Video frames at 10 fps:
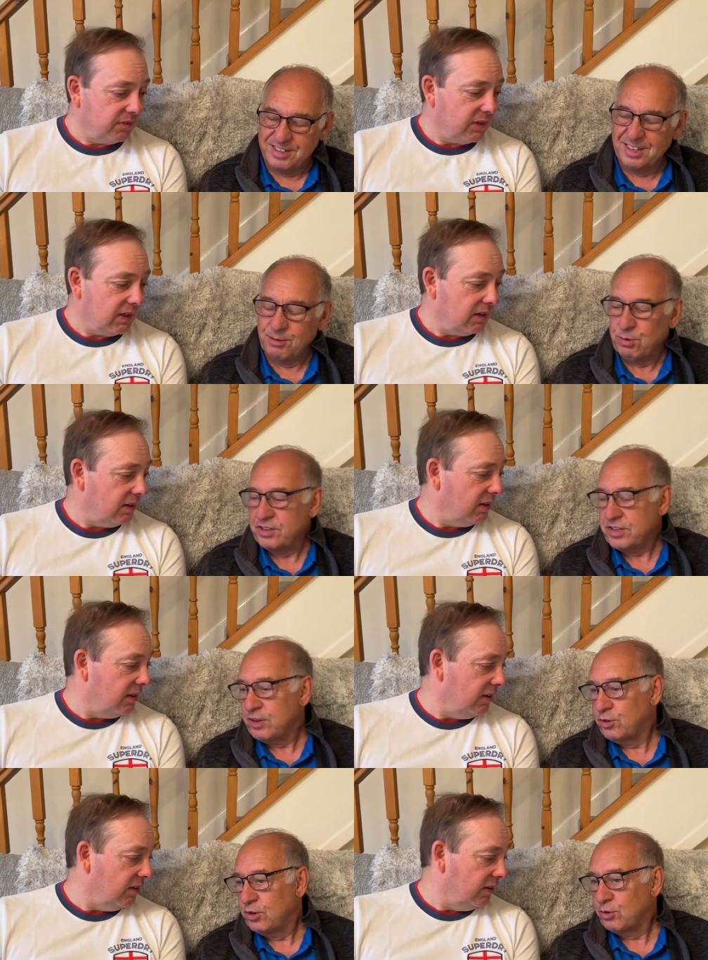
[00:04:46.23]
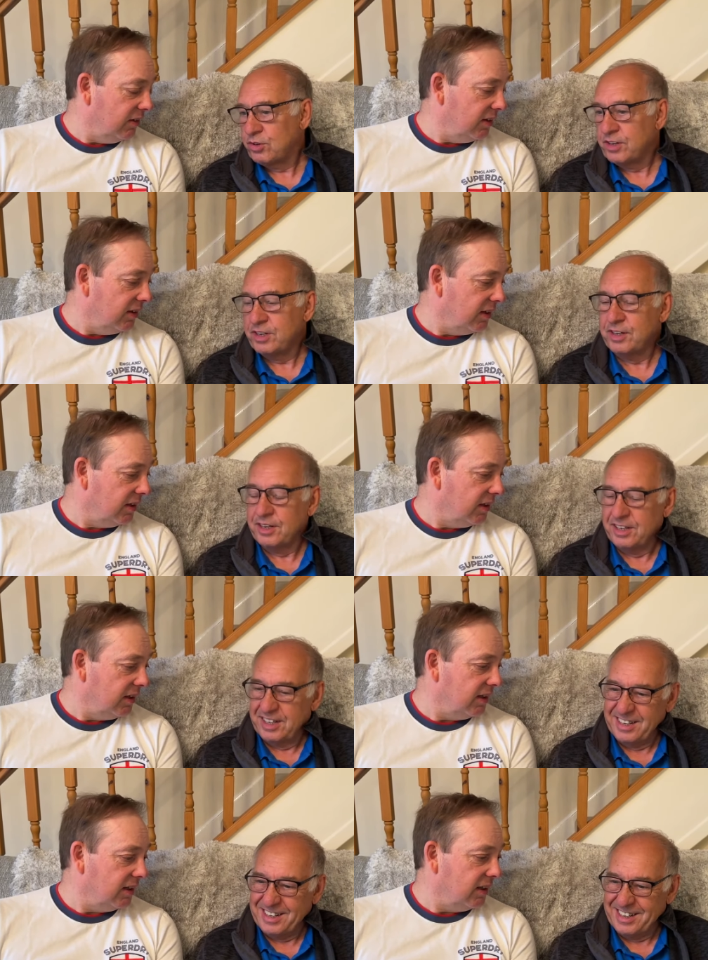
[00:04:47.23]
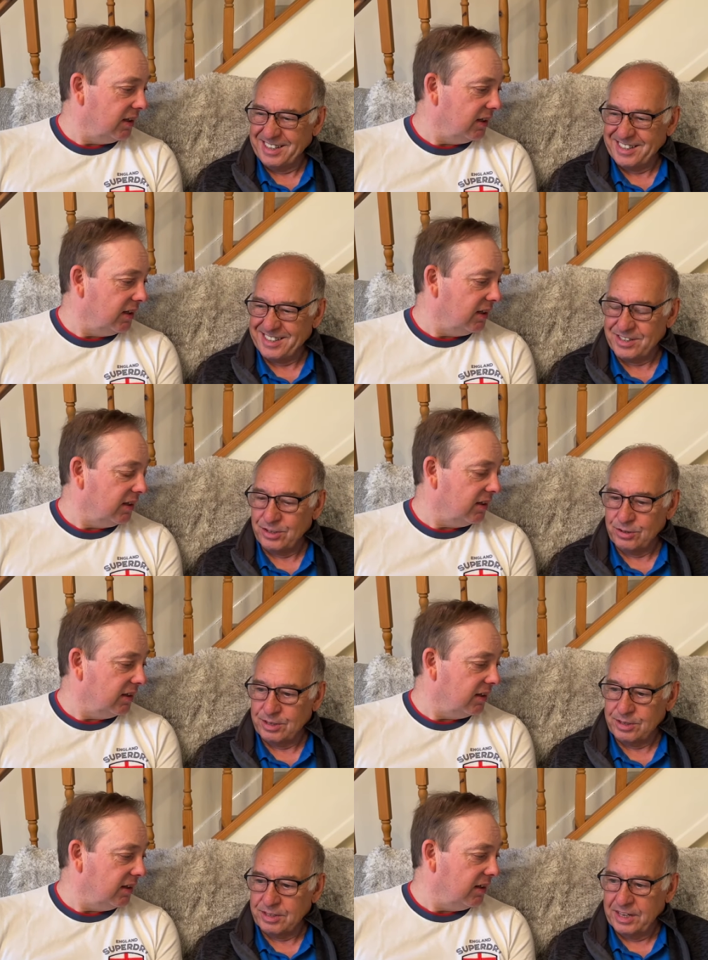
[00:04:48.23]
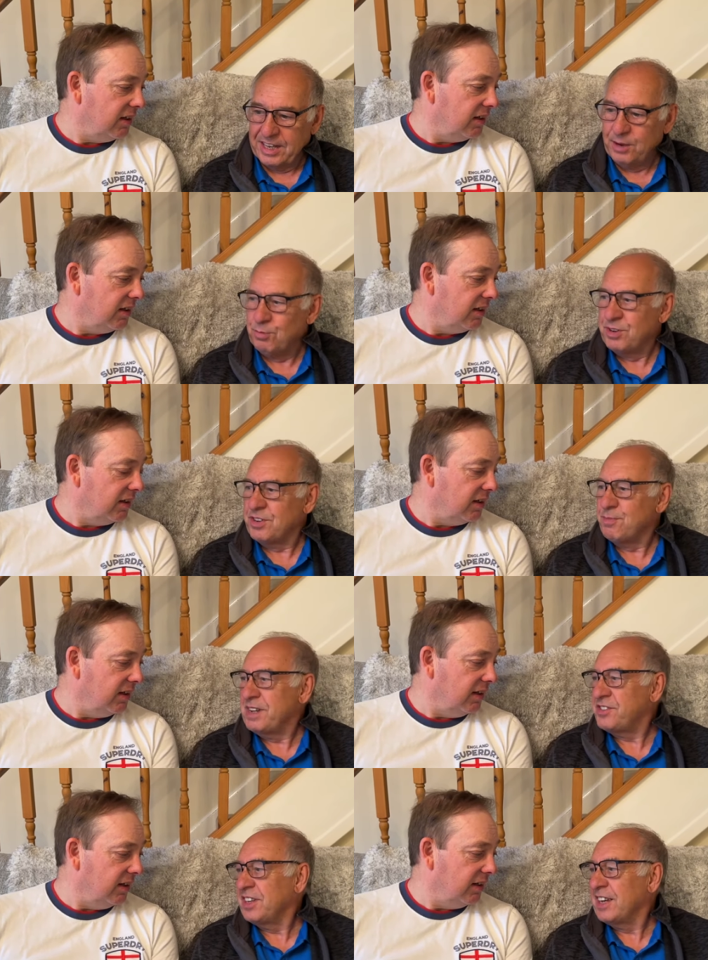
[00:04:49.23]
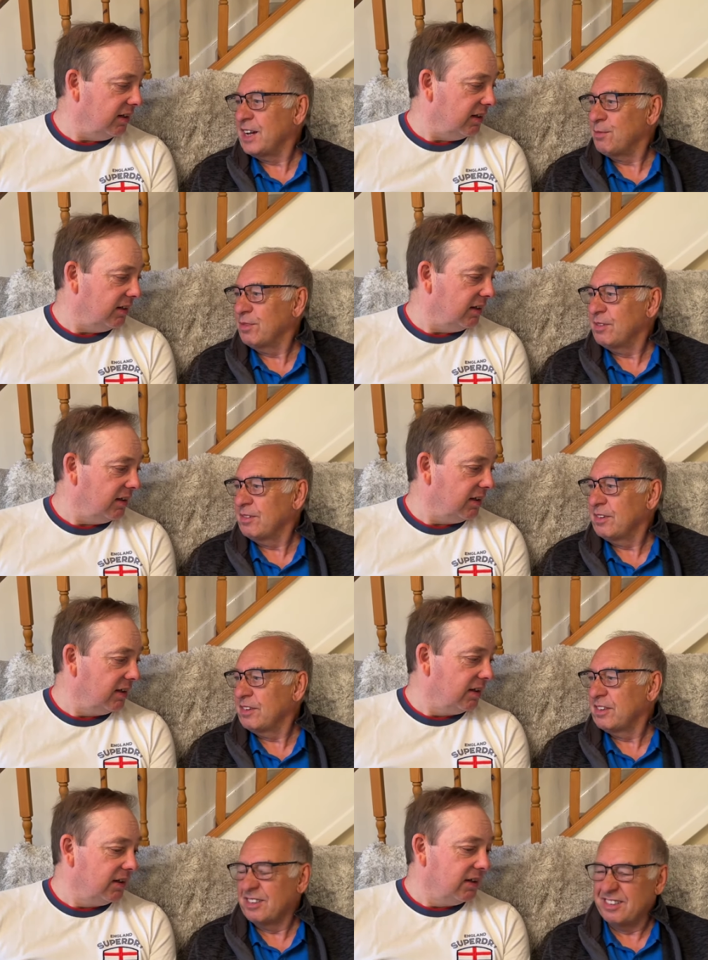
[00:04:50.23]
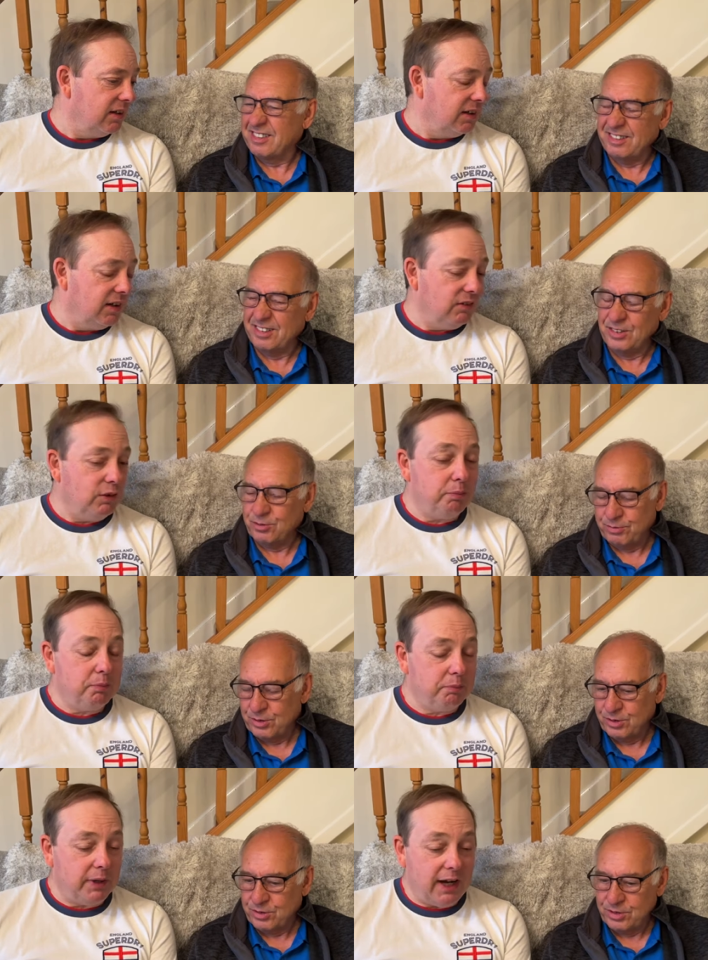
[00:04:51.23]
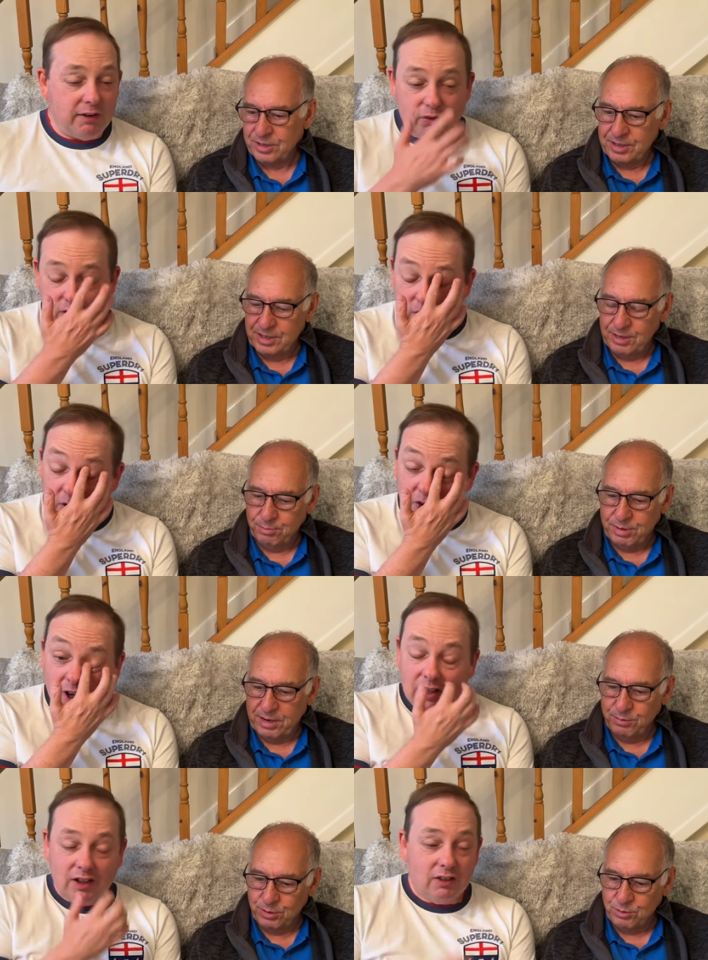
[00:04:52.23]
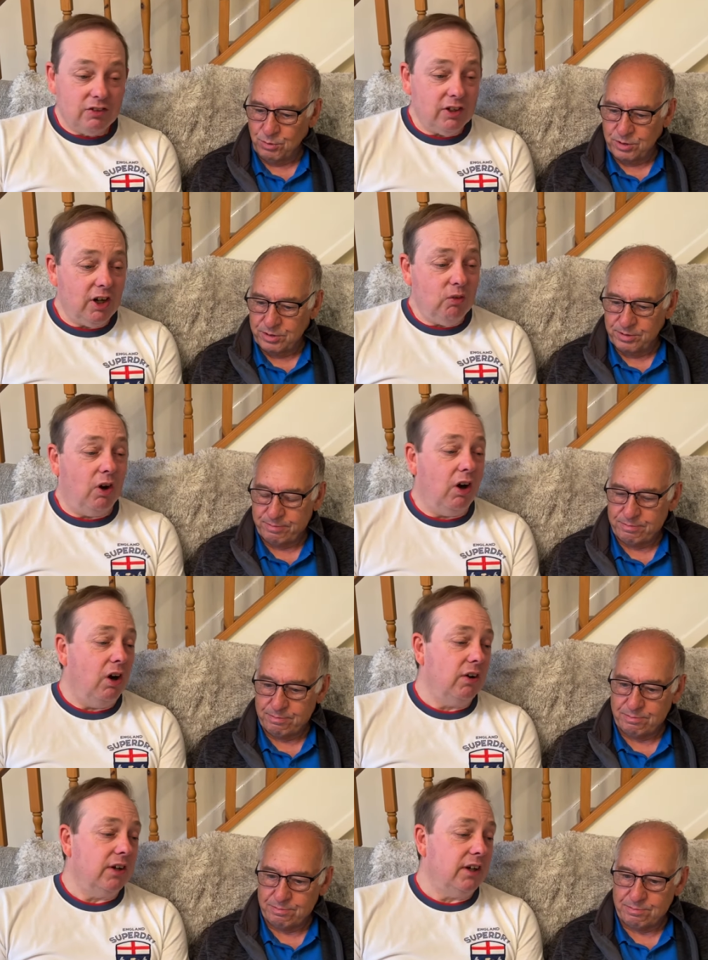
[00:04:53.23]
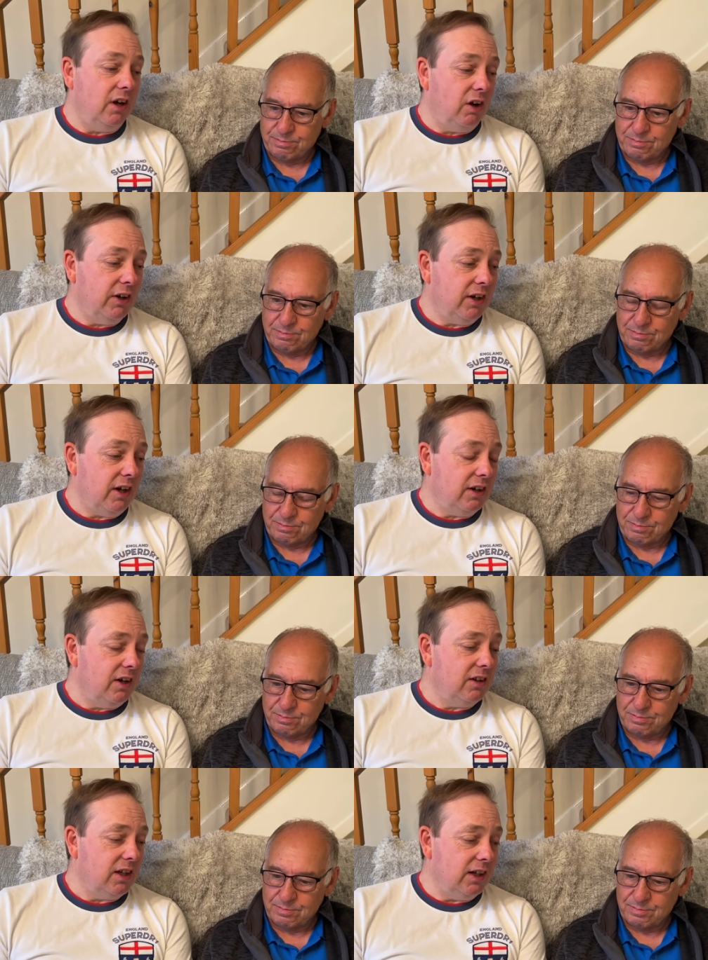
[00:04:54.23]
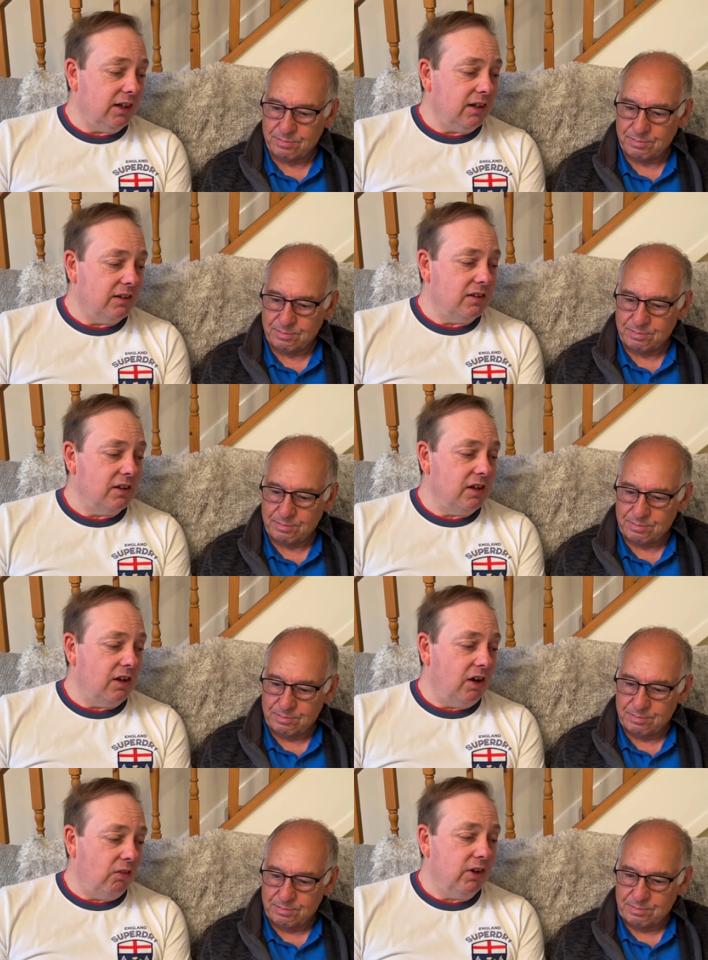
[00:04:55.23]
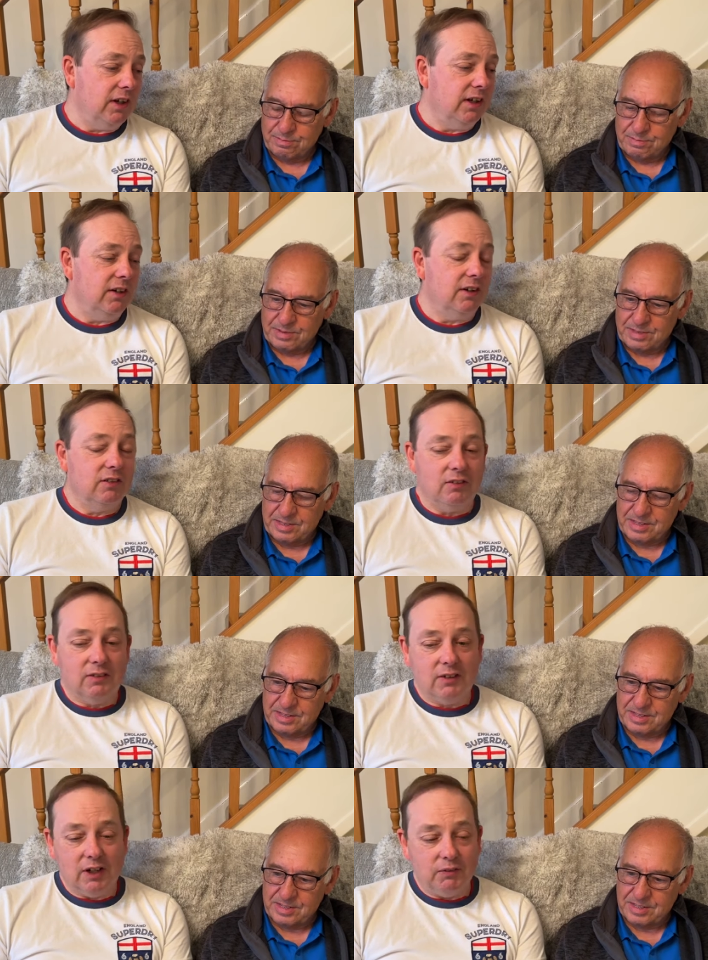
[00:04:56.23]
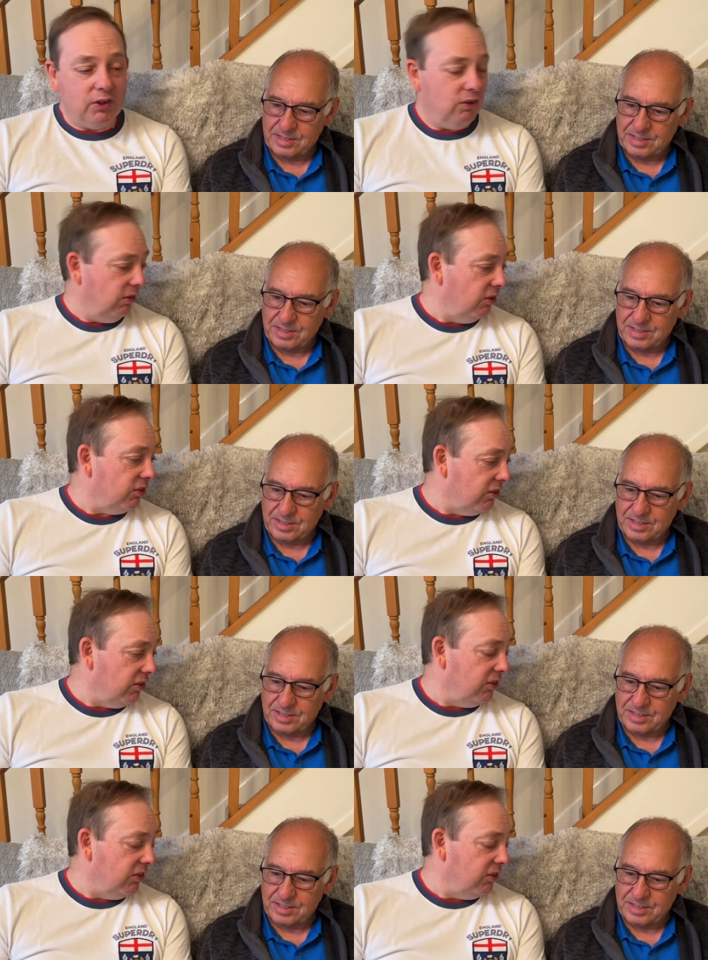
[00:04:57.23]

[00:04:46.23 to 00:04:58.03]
Speaker 1: yeah, when I say reluctant, it, it it's like it was a messy game. It was not, not
Speaker 2: painful to watch. Painful to watch. Do you know what? I I think I'm gonna give it a reluctant